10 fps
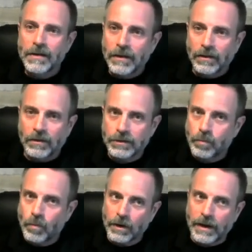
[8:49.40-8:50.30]
Let's
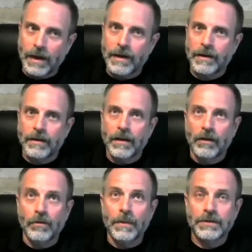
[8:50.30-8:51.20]
work on
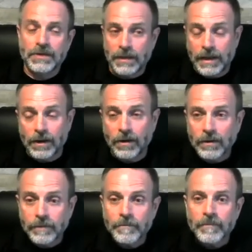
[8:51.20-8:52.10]
elements
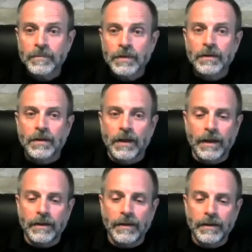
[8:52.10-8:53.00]
there
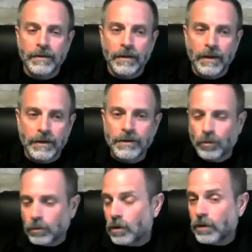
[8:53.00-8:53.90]
and then
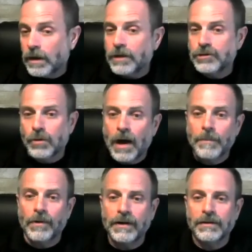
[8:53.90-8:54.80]
you'll learn as you operate the